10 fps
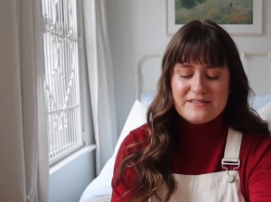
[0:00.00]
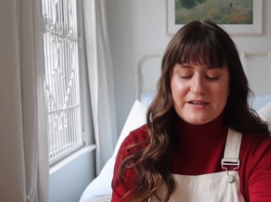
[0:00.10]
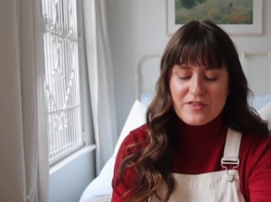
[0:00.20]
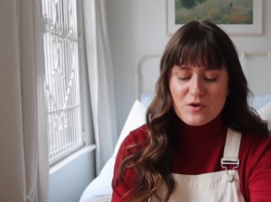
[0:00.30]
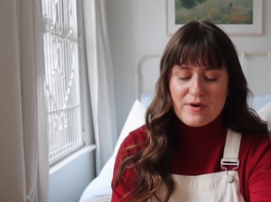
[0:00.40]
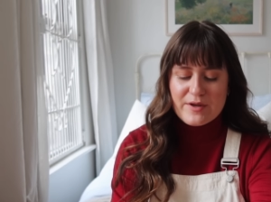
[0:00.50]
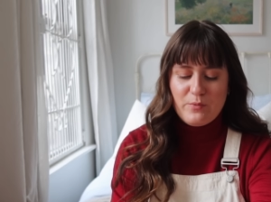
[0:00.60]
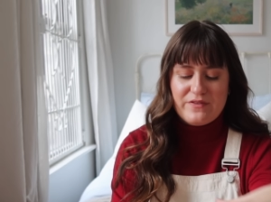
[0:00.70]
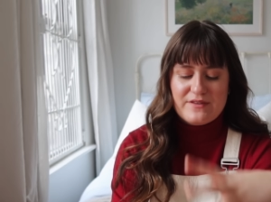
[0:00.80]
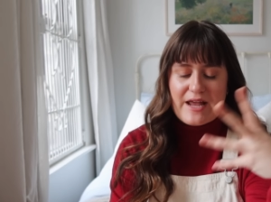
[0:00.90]
is another one
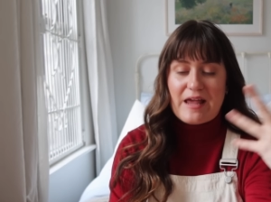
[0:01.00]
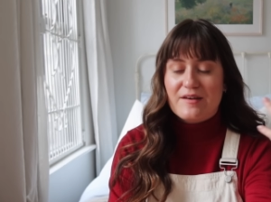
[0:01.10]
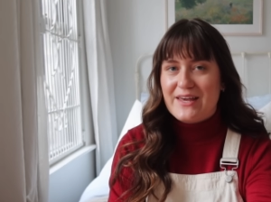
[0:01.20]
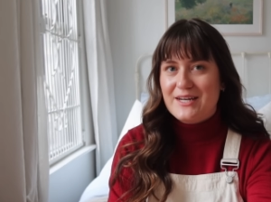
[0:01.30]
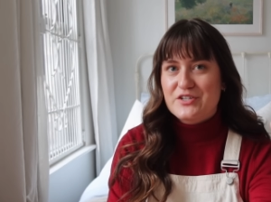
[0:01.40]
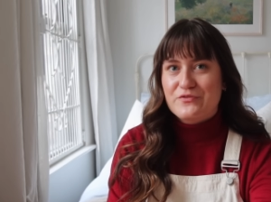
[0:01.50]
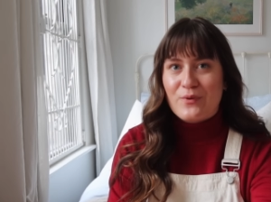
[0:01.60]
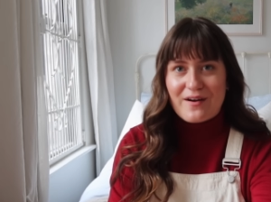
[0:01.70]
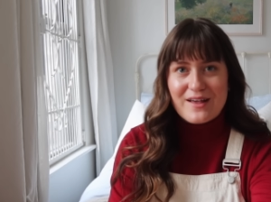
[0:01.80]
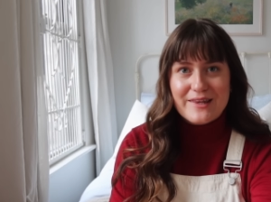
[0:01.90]
with taking advantage of
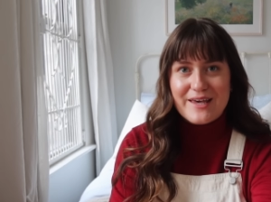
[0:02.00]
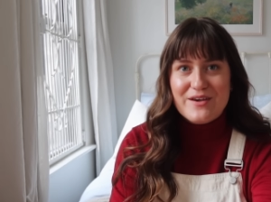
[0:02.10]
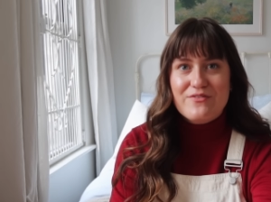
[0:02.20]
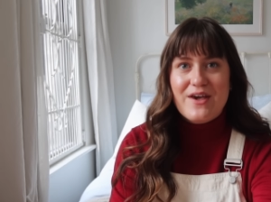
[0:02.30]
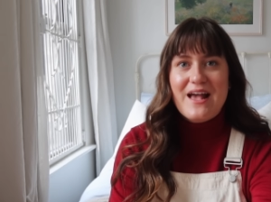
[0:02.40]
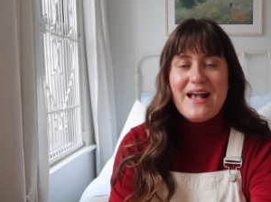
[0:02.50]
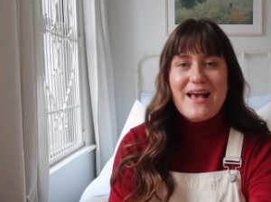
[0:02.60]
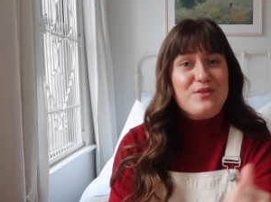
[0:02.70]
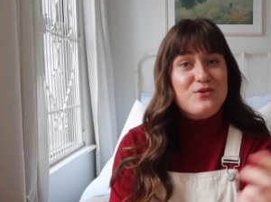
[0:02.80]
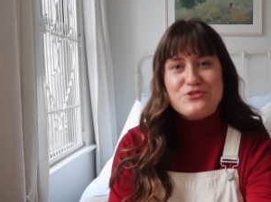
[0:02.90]
where I live,
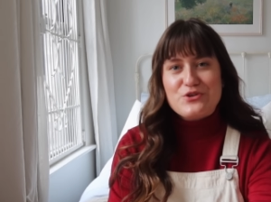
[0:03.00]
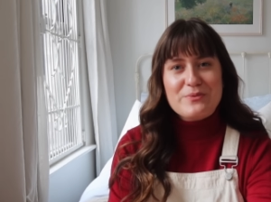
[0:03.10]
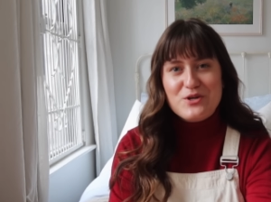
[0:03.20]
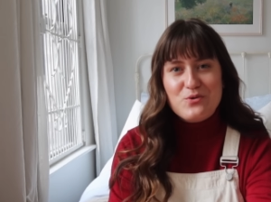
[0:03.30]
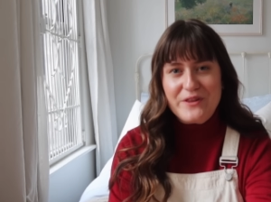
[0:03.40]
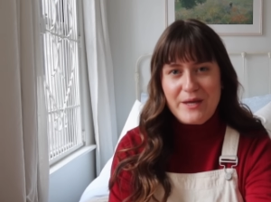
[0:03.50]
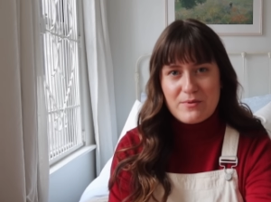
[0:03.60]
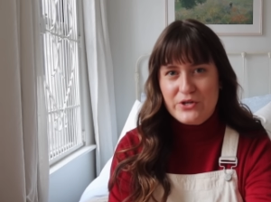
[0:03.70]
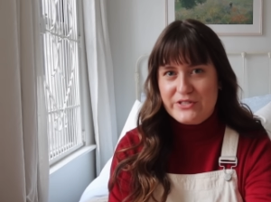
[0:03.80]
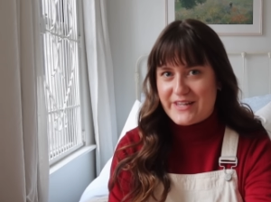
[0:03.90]
and there are so many cool
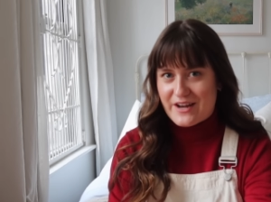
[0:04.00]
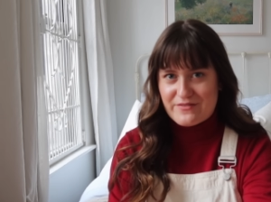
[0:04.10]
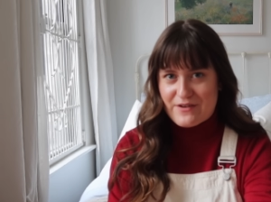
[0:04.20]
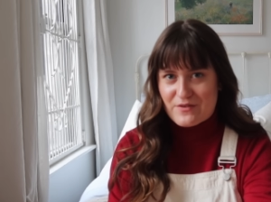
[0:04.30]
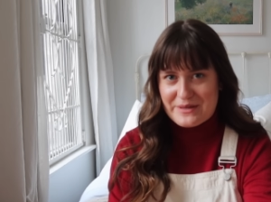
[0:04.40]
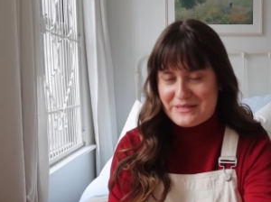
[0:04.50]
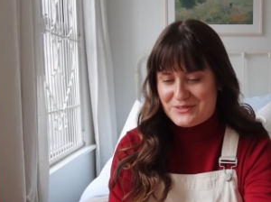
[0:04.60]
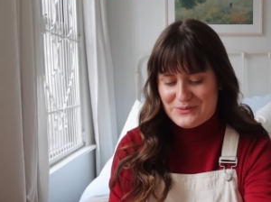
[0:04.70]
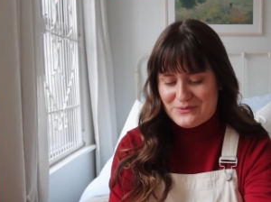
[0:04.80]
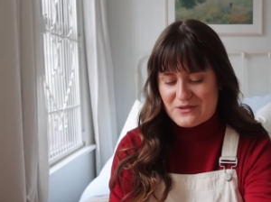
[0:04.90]
neighborhoods that I've never been
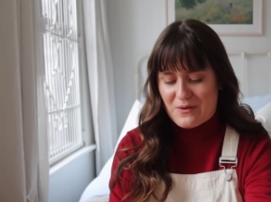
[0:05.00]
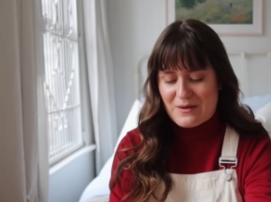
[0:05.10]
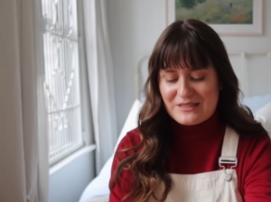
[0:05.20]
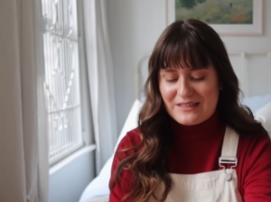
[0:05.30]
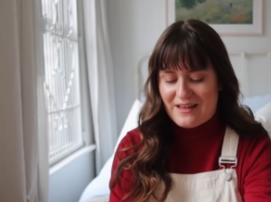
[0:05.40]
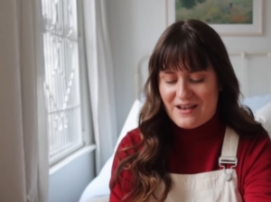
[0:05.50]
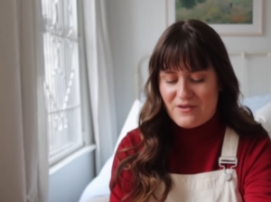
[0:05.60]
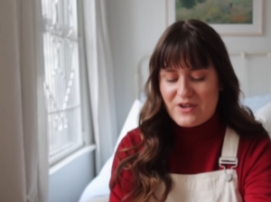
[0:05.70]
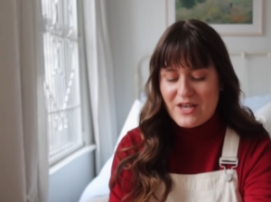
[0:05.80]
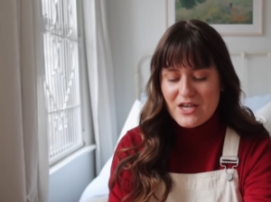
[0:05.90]
to, so I would
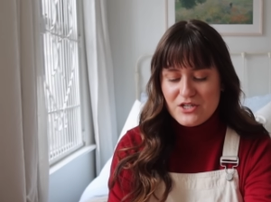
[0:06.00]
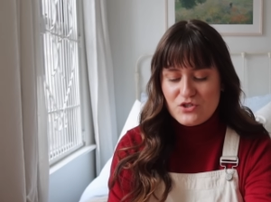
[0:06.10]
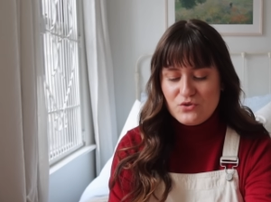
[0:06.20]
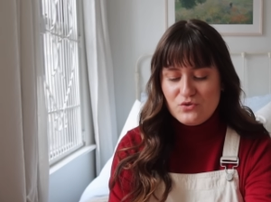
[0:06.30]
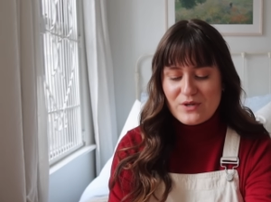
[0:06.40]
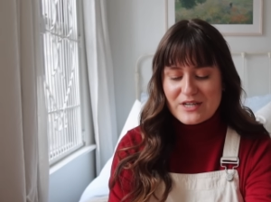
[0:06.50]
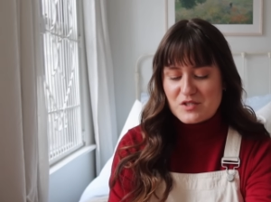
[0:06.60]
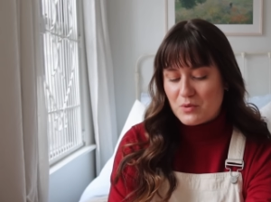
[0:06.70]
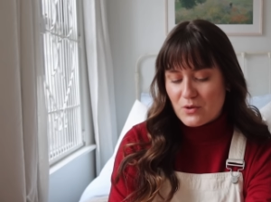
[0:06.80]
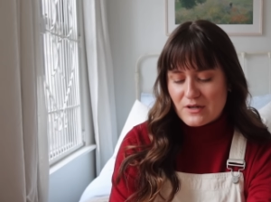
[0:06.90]
love to
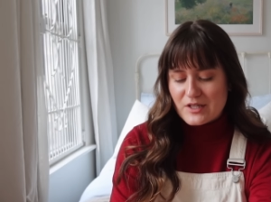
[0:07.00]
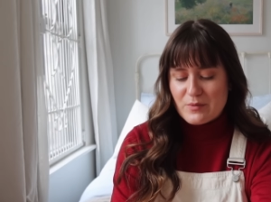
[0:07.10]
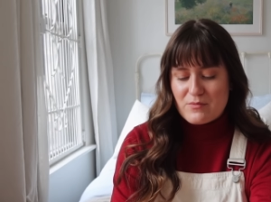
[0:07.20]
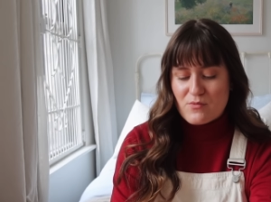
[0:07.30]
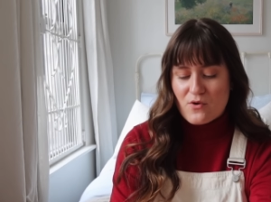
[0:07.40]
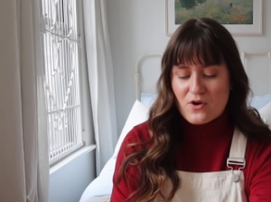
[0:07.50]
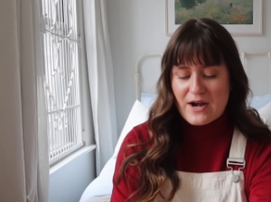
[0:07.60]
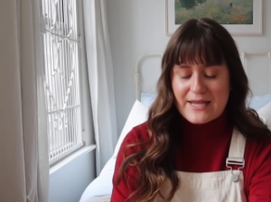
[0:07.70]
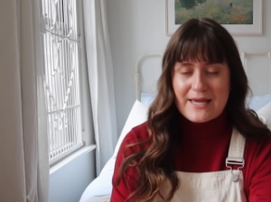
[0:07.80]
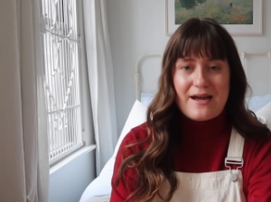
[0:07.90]
explore a little bit more
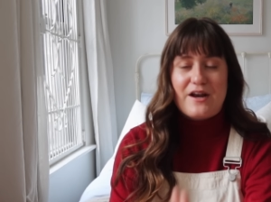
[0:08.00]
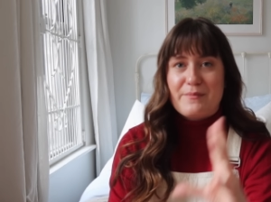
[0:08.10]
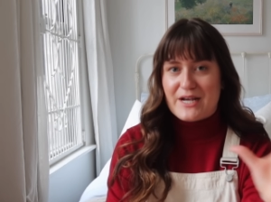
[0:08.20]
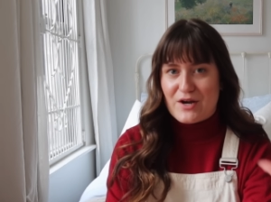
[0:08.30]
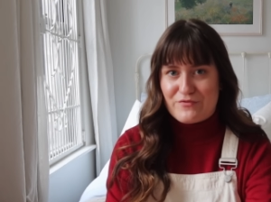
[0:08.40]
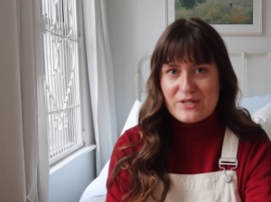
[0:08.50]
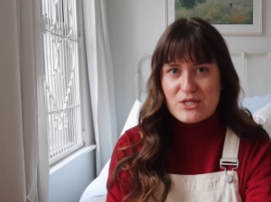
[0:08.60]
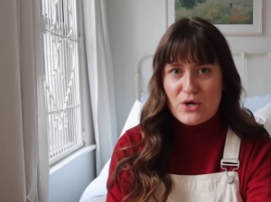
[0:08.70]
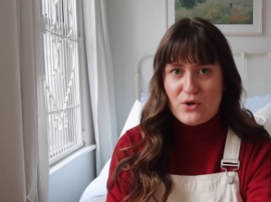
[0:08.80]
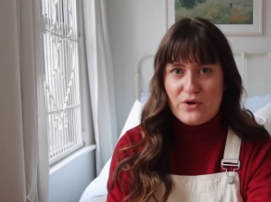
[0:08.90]
and get out of my comfort
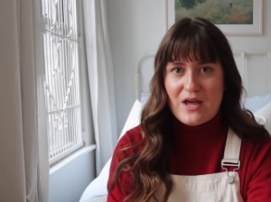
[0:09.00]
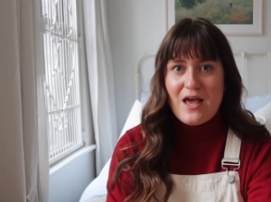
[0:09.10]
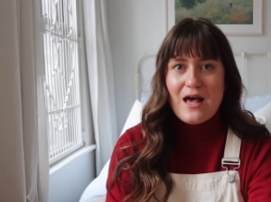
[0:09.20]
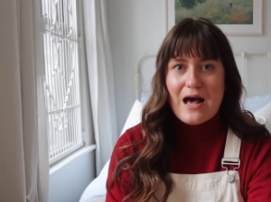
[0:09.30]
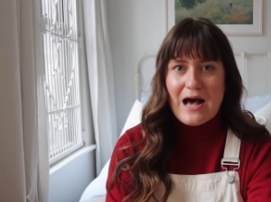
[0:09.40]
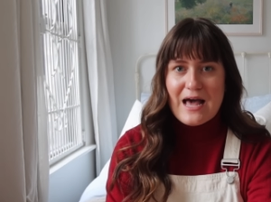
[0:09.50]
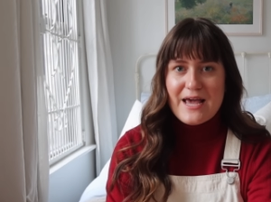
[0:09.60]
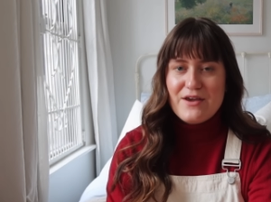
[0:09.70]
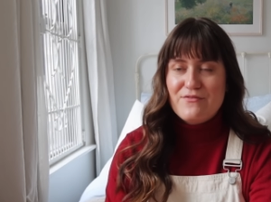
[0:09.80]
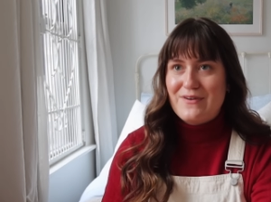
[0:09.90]
zone.
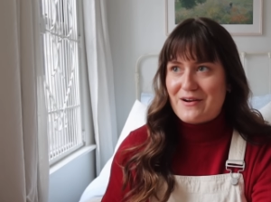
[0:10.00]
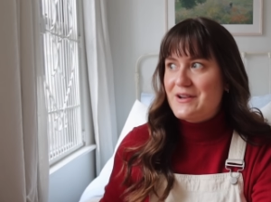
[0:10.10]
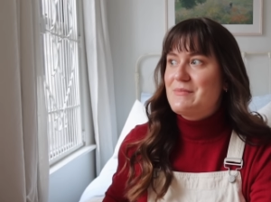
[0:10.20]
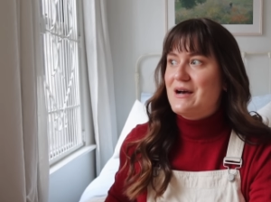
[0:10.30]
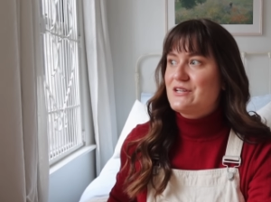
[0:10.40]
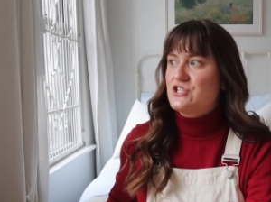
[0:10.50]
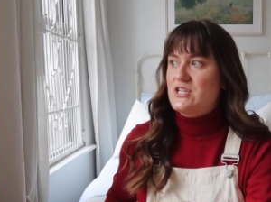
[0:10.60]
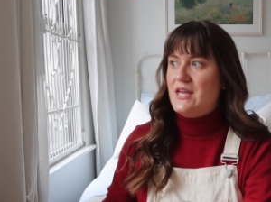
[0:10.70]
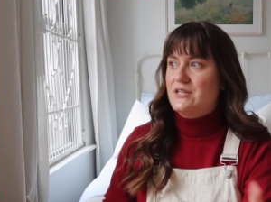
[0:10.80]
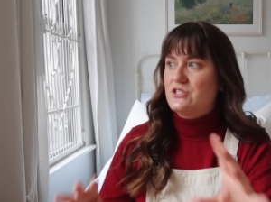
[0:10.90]
I very much
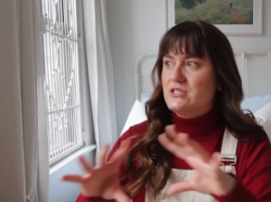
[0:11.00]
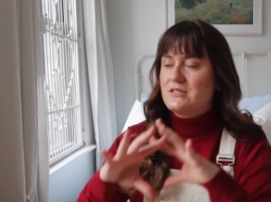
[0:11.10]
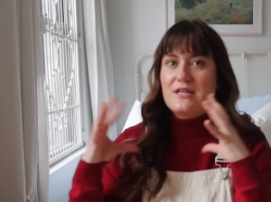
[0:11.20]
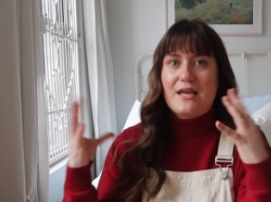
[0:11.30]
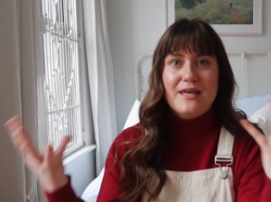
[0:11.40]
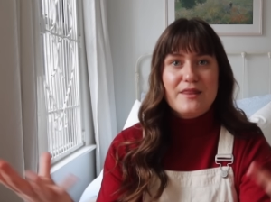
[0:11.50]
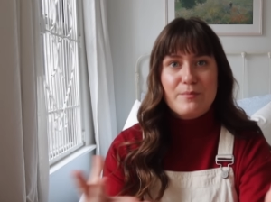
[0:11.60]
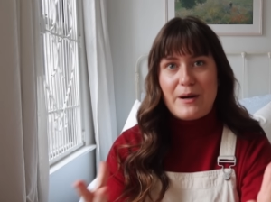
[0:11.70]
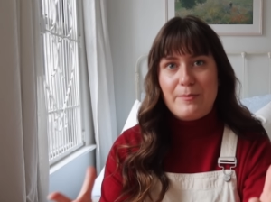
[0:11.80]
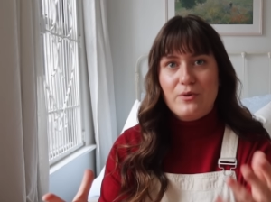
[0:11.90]
tend to stay in the
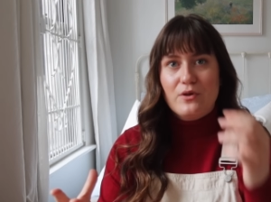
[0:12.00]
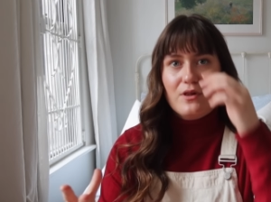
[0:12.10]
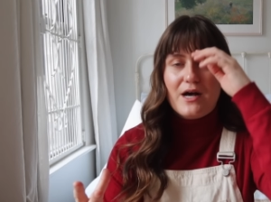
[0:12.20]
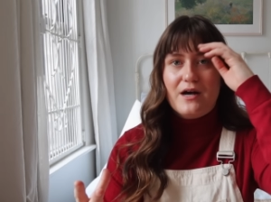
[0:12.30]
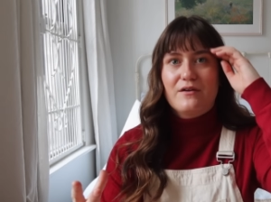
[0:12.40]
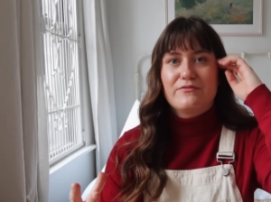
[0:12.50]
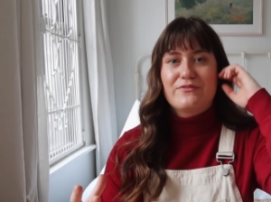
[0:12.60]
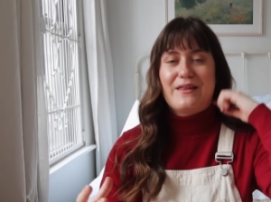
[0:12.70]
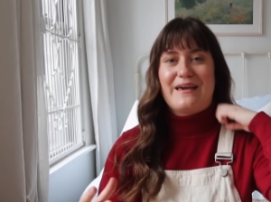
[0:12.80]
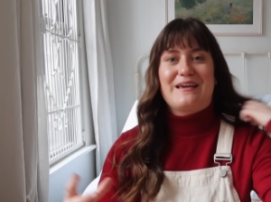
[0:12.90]
bubble
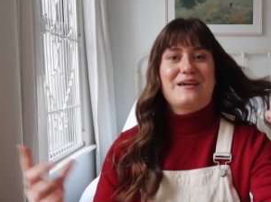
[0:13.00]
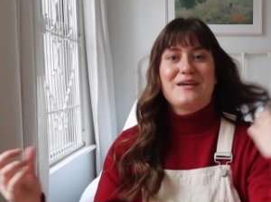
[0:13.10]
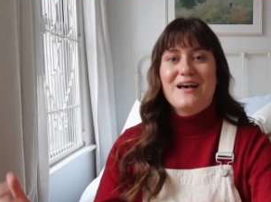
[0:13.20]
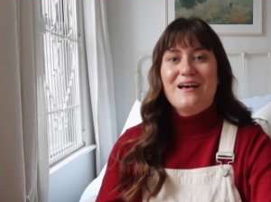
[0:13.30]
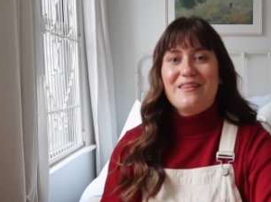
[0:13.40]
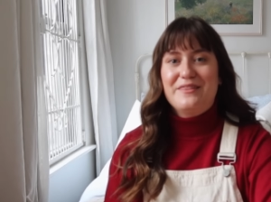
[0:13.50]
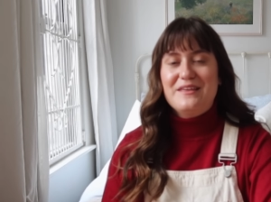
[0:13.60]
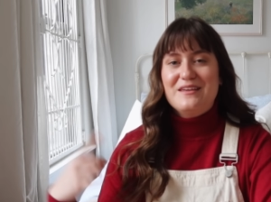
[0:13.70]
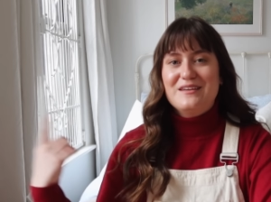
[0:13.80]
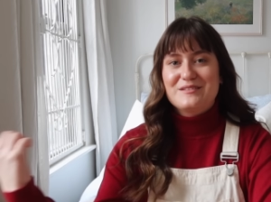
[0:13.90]
of like
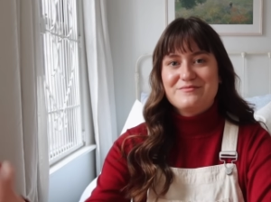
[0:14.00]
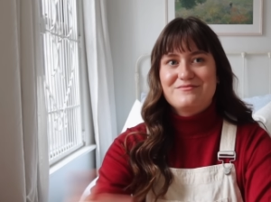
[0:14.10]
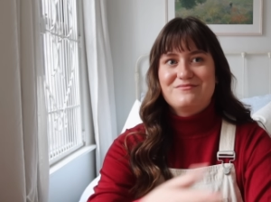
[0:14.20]
the